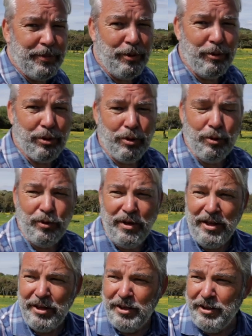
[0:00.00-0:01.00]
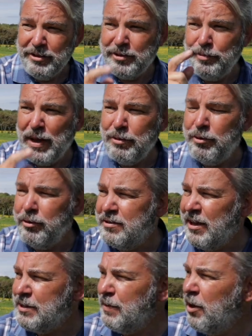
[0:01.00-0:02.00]
Porthcawl. So my route
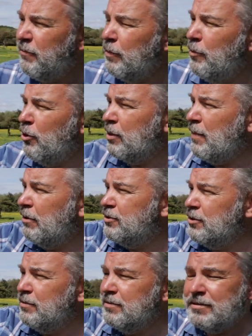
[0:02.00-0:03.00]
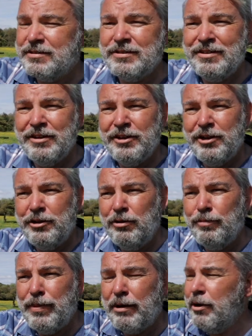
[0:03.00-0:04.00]
takes me over Merthyr Mawr Dunes,
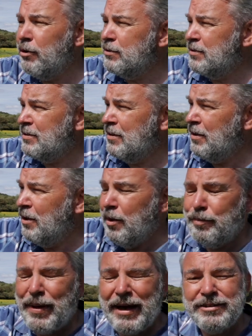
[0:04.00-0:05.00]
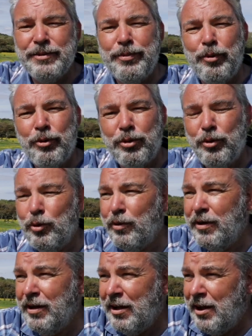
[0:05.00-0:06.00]
Newton Burrows, back to
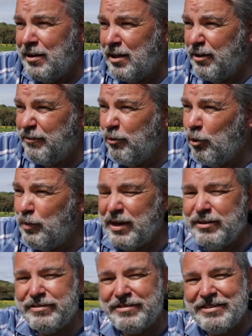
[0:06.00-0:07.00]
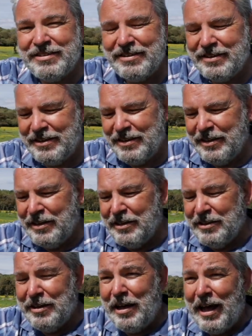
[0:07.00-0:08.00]
Porthcawl, another 4 miles.
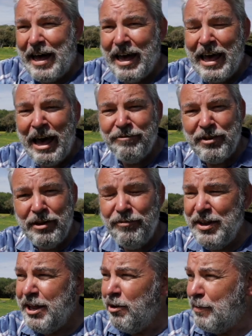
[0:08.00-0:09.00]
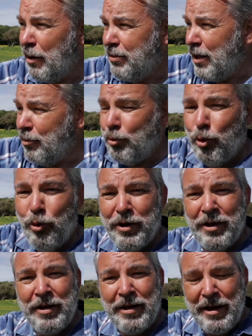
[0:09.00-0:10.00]
I have done a video about that
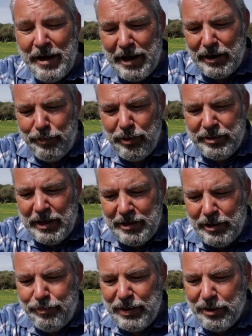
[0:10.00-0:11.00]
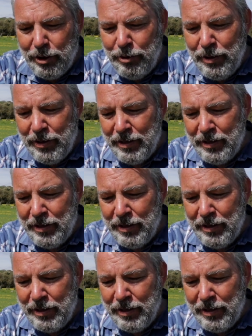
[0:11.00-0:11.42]
walk, and I'll put that link below,